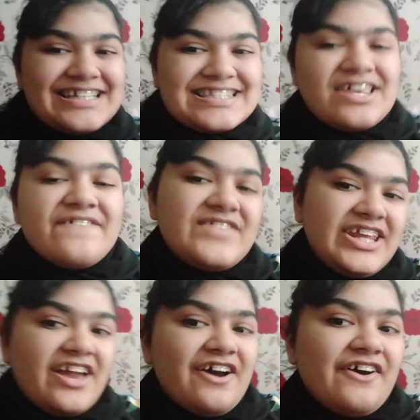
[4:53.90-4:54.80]
this
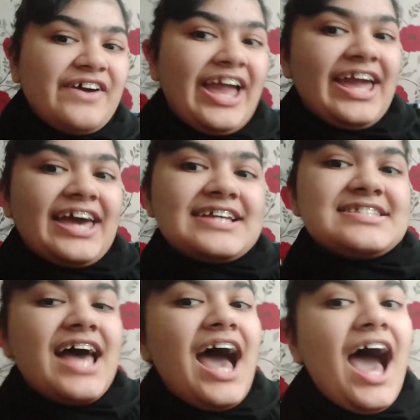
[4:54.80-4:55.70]
video,
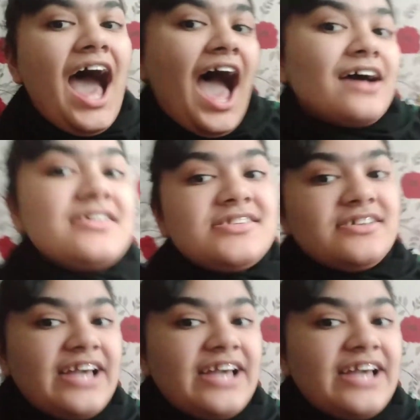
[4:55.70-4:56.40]
and I'll see you